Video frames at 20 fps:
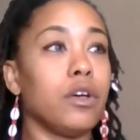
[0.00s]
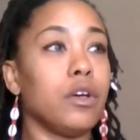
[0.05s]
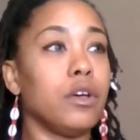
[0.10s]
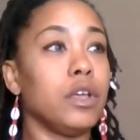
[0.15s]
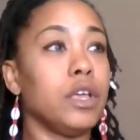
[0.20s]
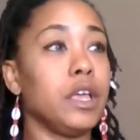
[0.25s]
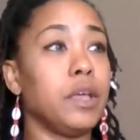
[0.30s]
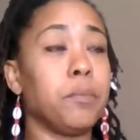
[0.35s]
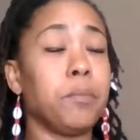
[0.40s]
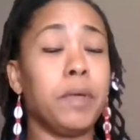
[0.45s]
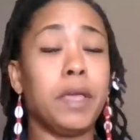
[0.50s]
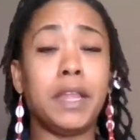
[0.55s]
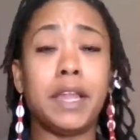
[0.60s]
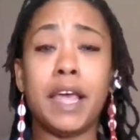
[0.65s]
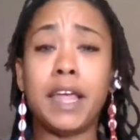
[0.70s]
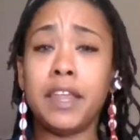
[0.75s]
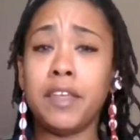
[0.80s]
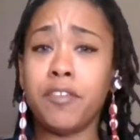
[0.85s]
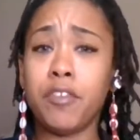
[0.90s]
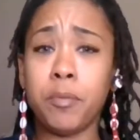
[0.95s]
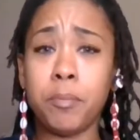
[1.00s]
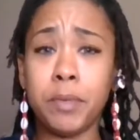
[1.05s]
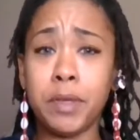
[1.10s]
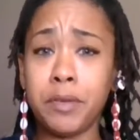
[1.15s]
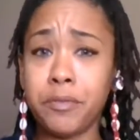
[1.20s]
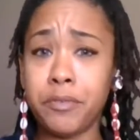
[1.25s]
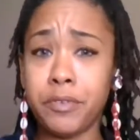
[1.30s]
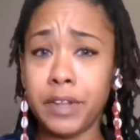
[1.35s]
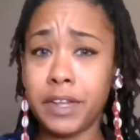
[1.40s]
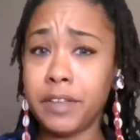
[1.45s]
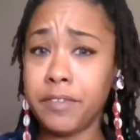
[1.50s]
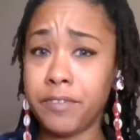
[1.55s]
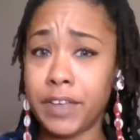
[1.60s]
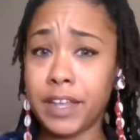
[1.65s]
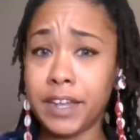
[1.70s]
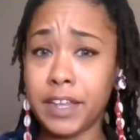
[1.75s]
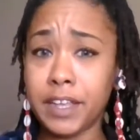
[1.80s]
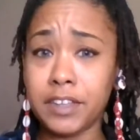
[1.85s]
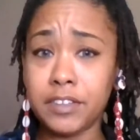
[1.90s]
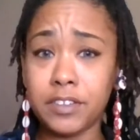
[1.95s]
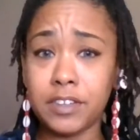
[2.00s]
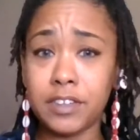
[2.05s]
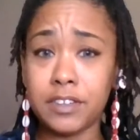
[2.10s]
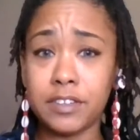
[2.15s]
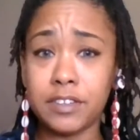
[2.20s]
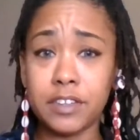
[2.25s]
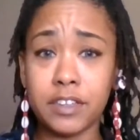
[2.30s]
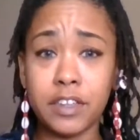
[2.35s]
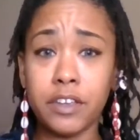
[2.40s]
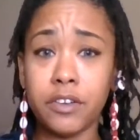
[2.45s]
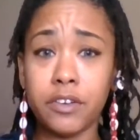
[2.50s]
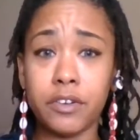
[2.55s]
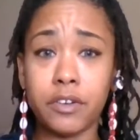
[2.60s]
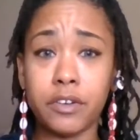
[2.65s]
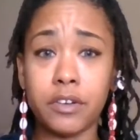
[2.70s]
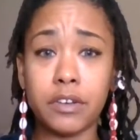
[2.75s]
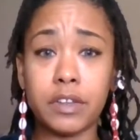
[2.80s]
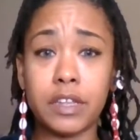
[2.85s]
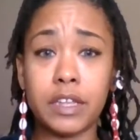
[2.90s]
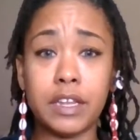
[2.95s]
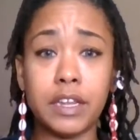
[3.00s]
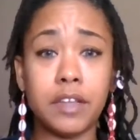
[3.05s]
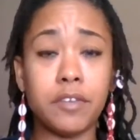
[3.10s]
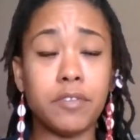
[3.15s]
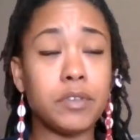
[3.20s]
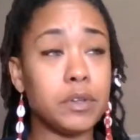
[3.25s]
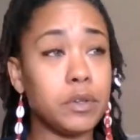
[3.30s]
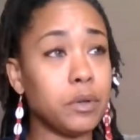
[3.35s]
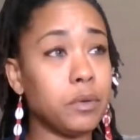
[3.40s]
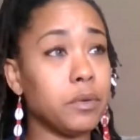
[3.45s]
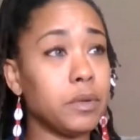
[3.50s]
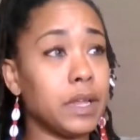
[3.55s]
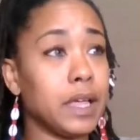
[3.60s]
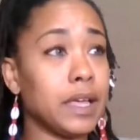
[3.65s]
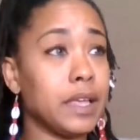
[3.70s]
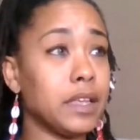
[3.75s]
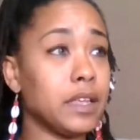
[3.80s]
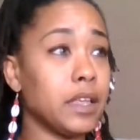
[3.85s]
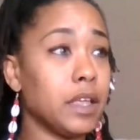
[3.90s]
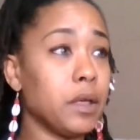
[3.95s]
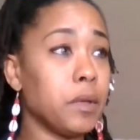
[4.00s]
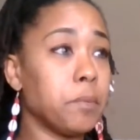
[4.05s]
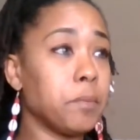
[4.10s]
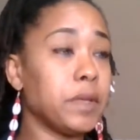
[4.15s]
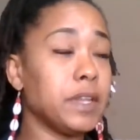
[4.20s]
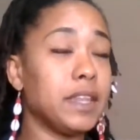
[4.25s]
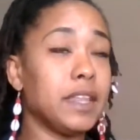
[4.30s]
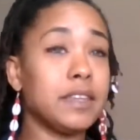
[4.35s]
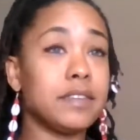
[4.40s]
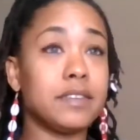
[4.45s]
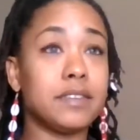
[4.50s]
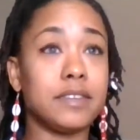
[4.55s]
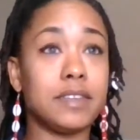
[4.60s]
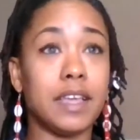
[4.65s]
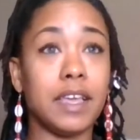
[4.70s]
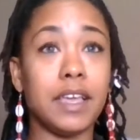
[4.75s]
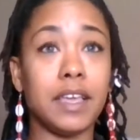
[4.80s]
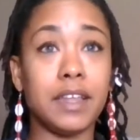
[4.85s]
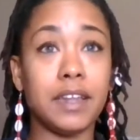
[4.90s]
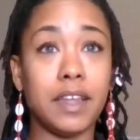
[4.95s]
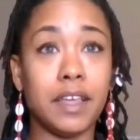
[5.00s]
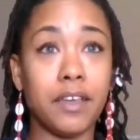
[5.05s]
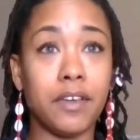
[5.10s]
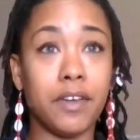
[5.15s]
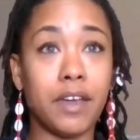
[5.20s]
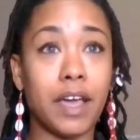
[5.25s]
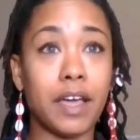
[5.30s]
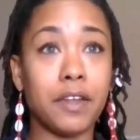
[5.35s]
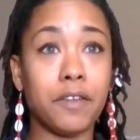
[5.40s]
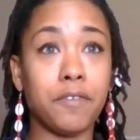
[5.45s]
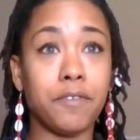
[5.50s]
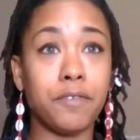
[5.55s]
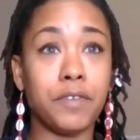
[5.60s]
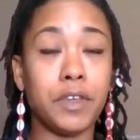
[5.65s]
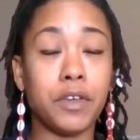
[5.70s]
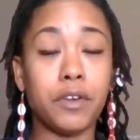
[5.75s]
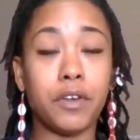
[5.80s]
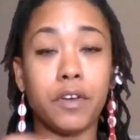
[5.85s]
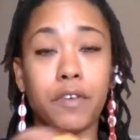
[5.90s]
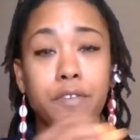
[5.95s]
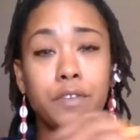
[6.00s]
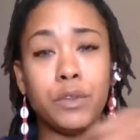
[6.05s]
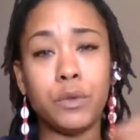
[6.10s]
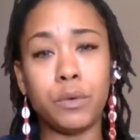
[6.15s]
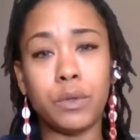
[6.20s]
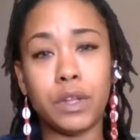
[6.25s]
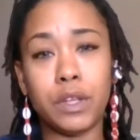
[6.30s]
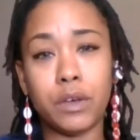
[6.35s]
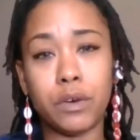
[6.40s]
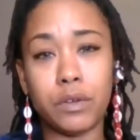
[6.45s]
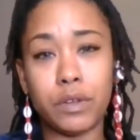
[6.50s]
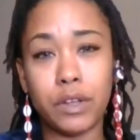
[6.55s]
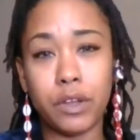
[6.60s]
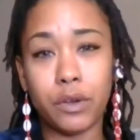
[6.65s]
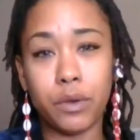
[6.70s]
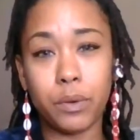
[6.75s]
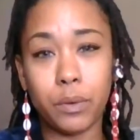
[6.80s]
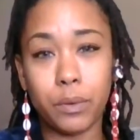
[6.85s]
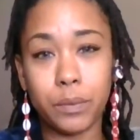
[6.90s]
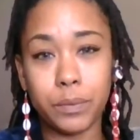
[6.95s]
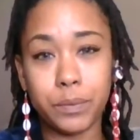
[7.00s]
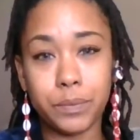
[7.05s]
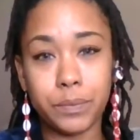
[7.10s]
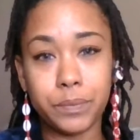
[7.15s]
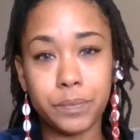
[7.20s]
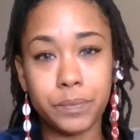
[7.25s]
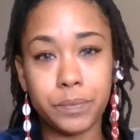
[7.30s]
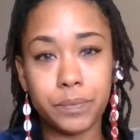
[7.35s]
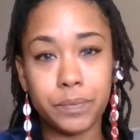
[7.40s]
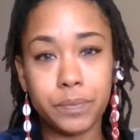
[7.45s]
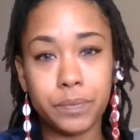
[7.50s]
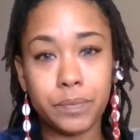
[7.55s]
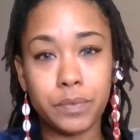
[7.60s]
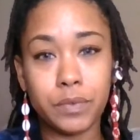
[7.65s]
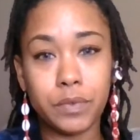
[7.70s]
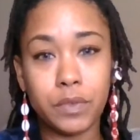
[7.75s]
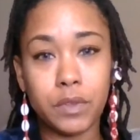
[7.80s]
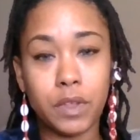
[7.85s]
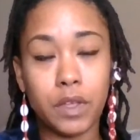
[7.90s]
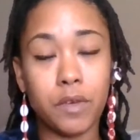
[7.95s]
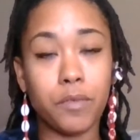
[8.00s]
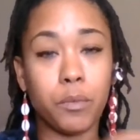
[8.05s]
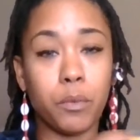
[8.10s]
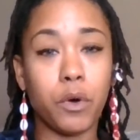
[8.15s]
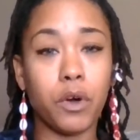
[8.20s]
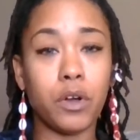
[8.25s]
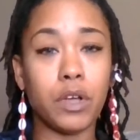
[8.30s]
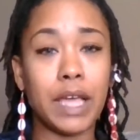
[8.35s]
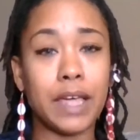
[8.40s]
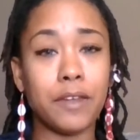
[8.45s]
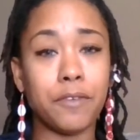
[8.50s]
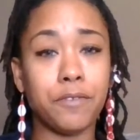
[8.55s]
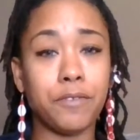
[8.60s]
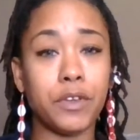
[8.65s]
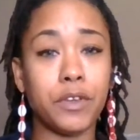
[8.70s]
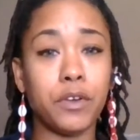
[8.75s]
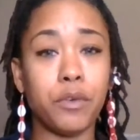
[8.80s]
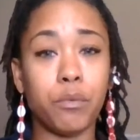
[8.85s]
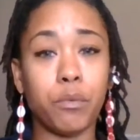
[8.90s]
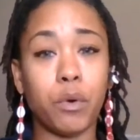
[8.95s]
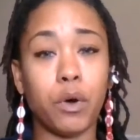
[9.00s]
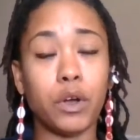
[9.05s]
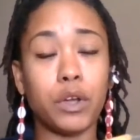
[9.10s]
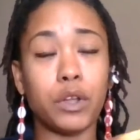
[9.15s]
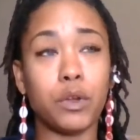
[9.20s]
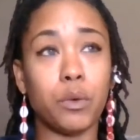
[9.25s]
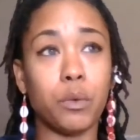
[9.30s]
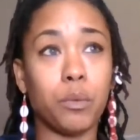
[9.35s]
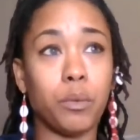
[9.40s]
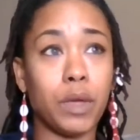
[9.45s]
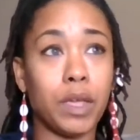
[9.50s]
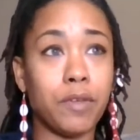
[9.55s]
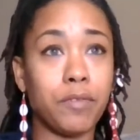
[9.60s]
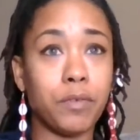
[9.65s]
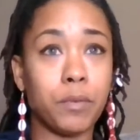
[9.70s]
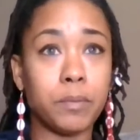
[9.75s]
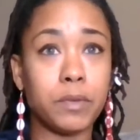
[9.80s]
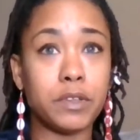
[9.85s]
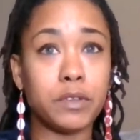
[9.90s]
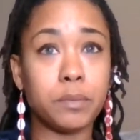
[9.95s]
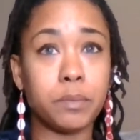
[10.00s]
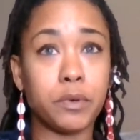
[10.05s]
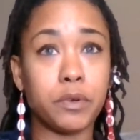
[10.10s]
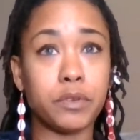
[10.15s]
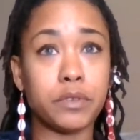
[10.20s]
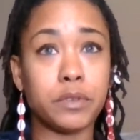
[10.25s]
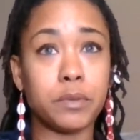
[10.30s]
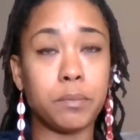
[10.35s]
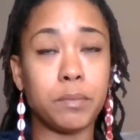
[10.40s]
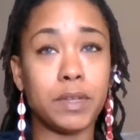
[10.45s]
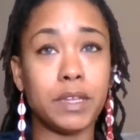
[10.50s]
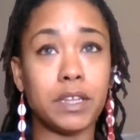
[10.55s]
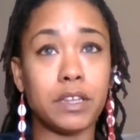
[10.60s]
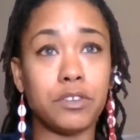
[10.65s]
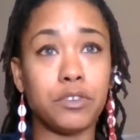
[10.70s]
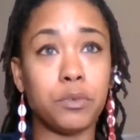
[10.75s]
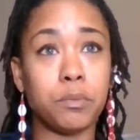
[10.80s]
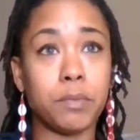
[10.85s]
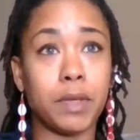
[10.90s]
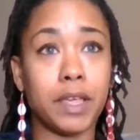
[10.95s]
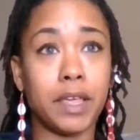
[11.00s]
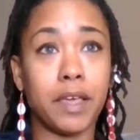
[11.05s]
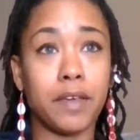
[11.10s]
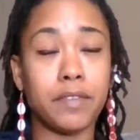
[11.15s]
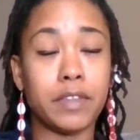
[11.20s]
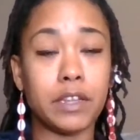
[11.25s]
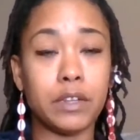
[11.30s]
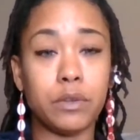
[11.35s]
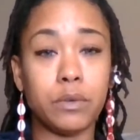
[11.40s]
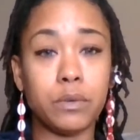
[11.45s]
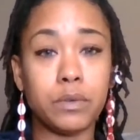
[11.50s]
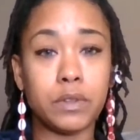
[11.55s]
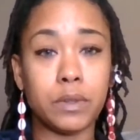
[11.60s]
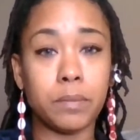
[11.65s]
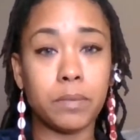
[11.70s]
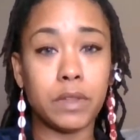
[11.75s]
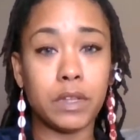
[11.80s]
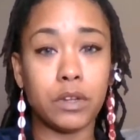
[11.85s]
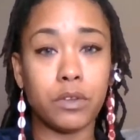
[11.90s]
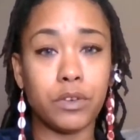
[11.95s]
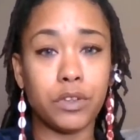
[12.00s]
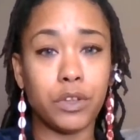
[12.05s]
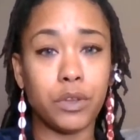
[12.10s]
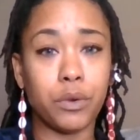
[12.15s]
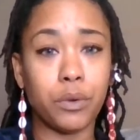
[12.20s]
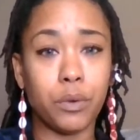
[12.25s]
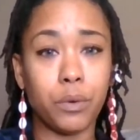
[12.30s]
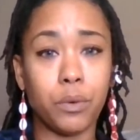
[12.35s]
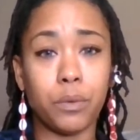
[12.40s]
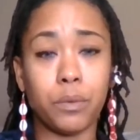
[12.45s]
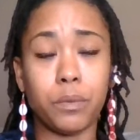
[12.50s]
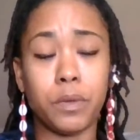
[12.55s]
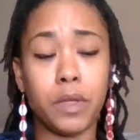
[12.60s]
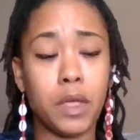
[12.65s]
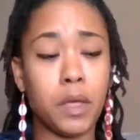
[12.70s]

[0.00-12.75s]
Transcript: and may not even be really financially secure, you never know, like, but they staying there out of fear of doing it on their own, out of fear of walking away from this person because you might have to do something on your own.